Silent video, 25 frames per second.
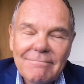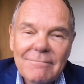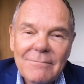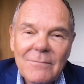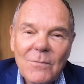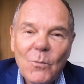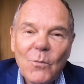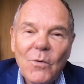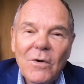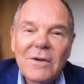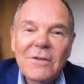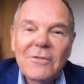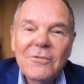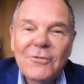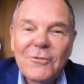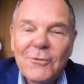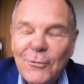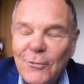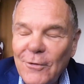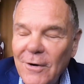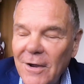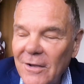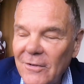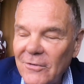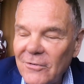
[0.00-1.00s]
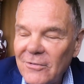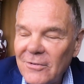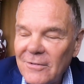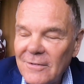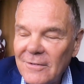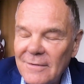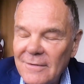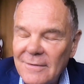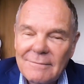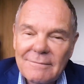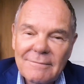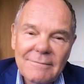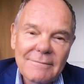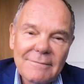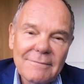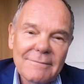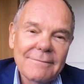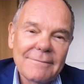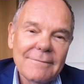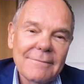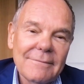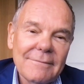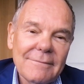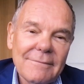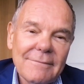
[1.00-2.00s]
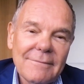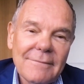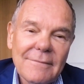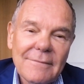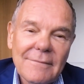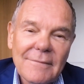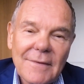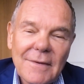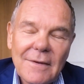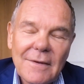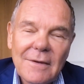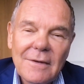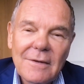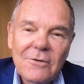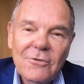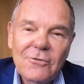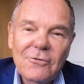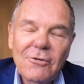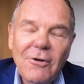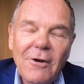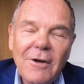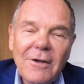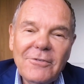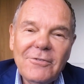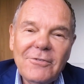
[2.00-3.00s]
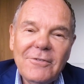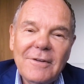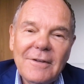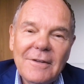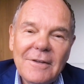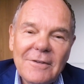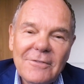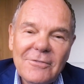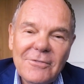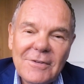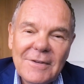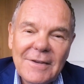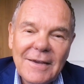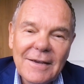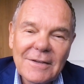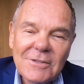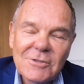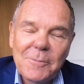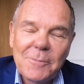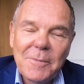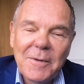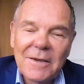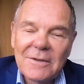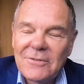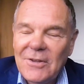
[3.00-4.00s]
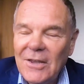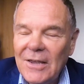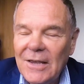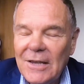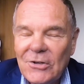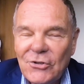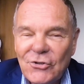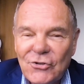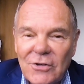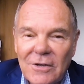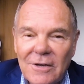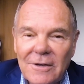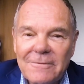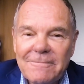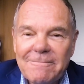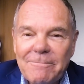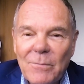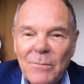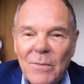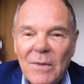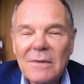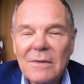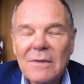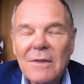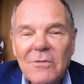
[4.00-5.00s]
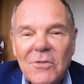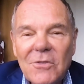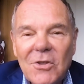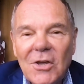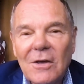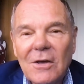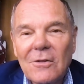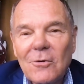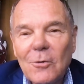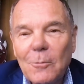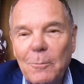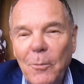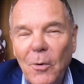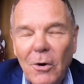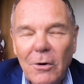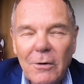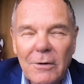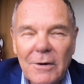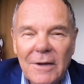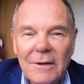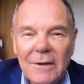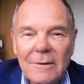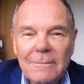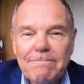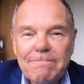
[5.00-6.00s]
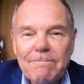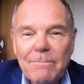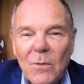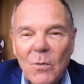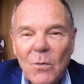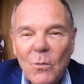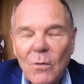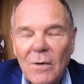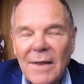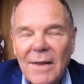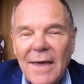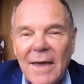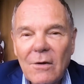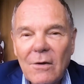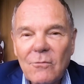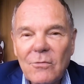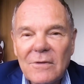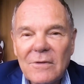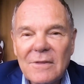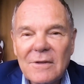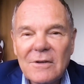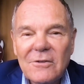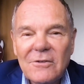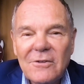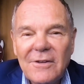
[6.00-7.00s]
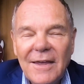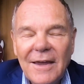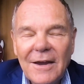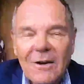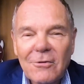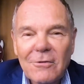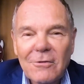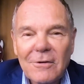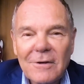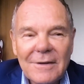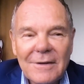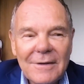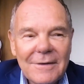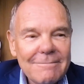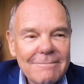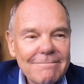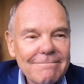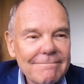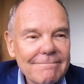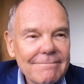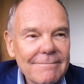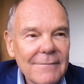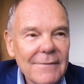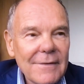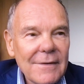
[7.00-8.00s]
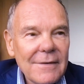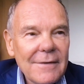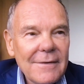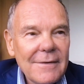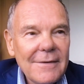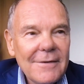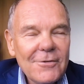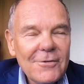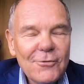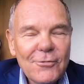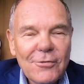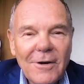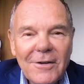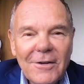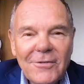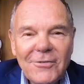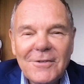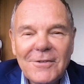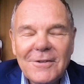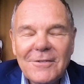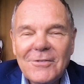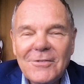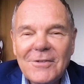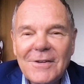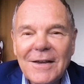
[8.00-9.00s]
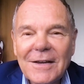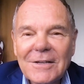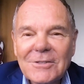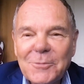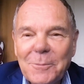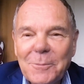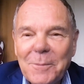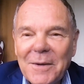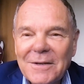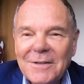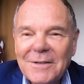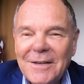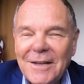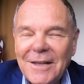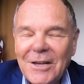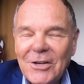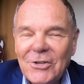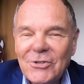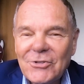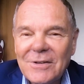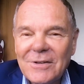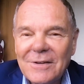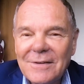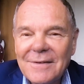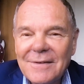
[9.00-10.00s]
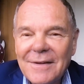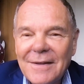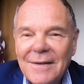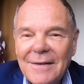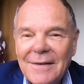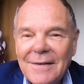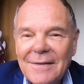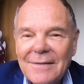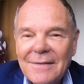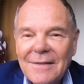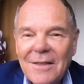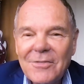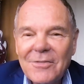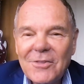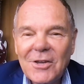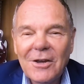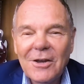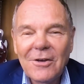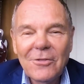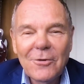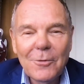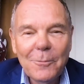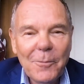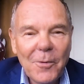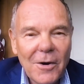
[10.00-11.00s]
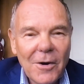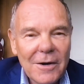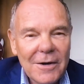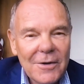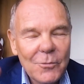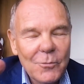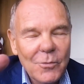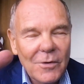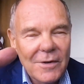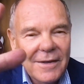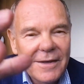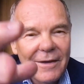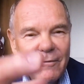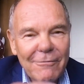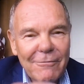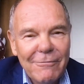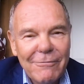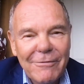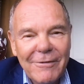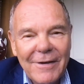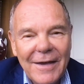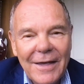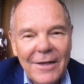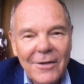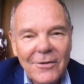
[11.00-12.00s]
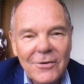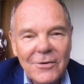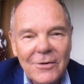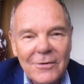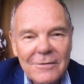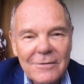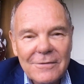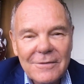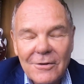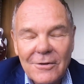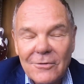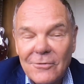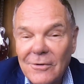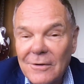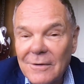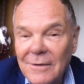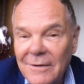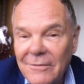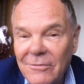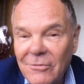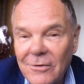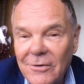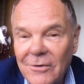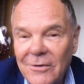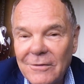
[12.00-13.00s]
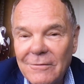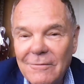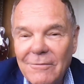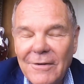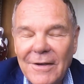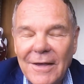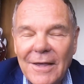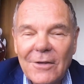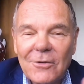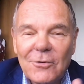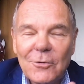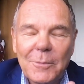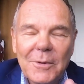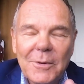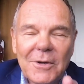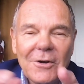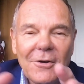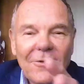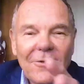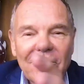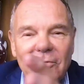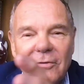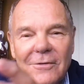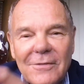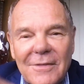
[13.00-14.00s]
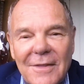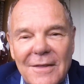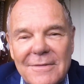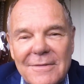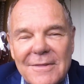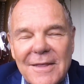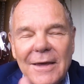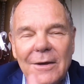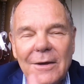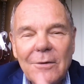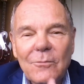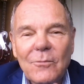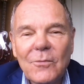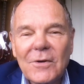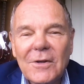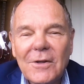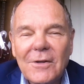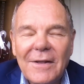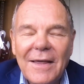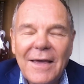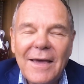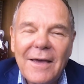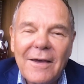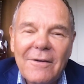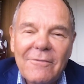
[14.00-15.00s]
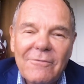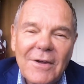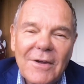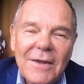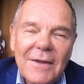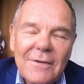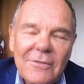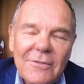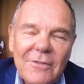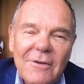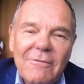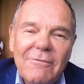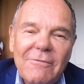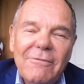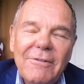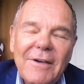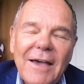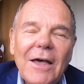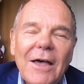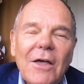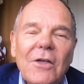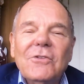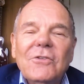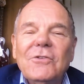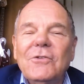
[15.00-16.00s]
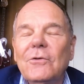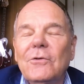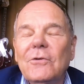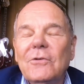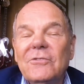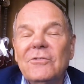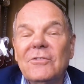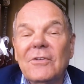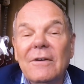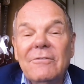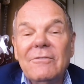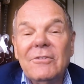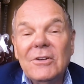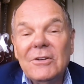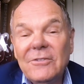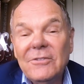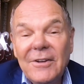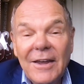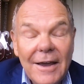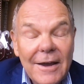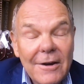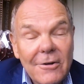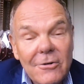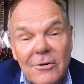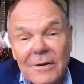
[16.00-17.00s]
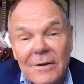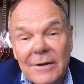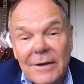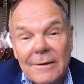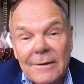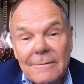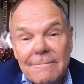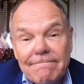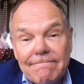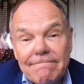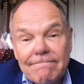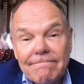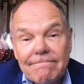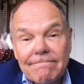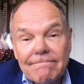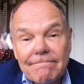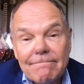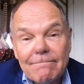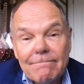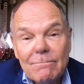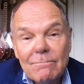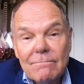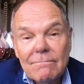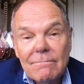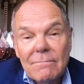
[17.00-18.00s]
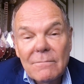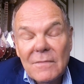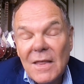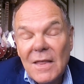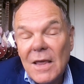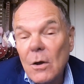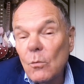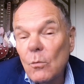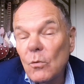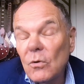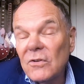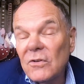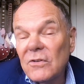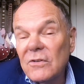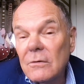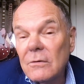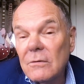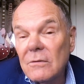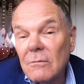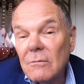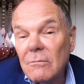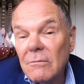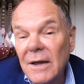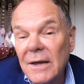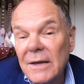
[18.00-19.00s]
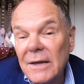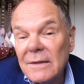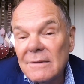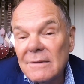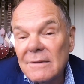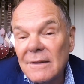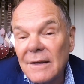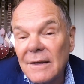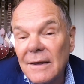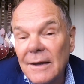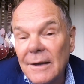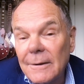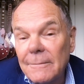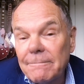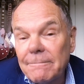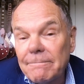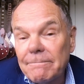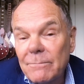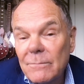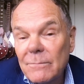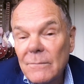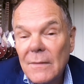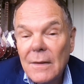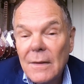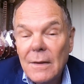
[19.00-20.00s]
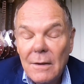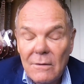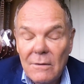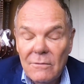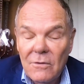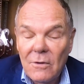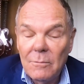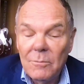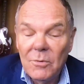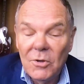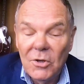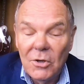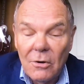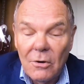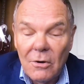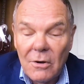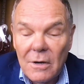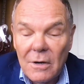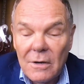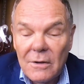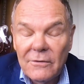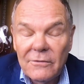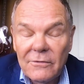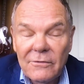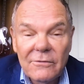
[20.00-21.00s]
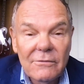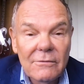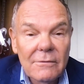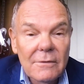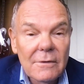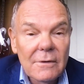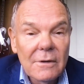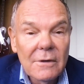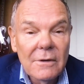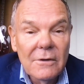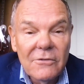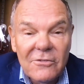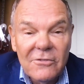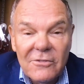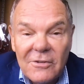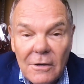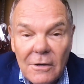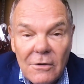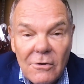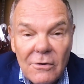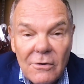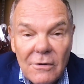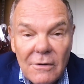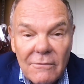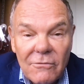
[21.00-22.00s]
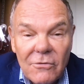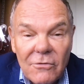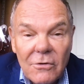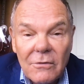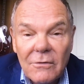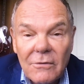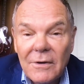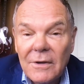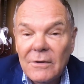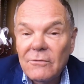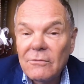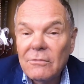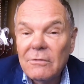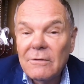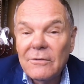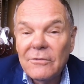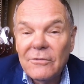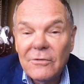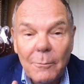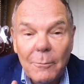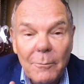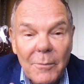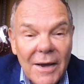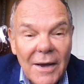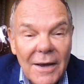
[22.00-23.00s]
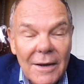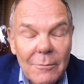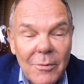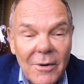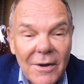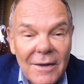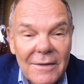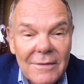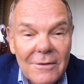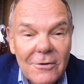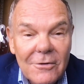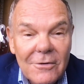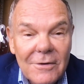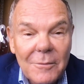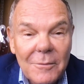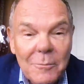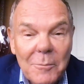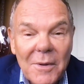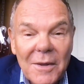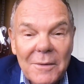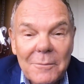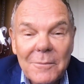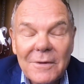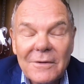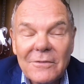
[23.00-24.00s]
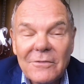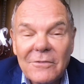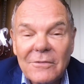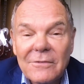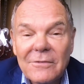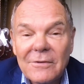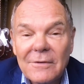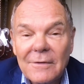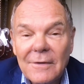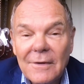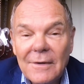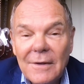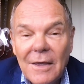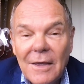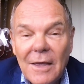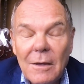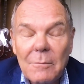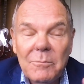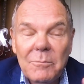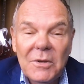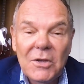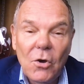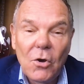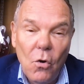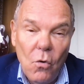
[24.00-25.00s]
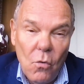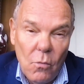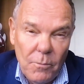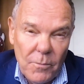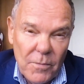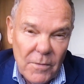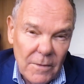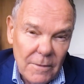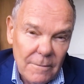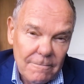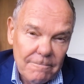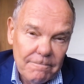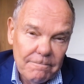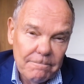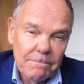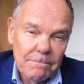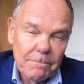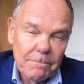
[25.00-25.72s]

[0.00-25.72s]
What is trust? Trust is the expectation that the other party will act with integrity. Trust is the expectation that the other party will have value, they'll deliver good value, but also that they will have the values of integrity. They will do the right thing. They'll be honest, considerate of your interests, abide by their commitments, and be open.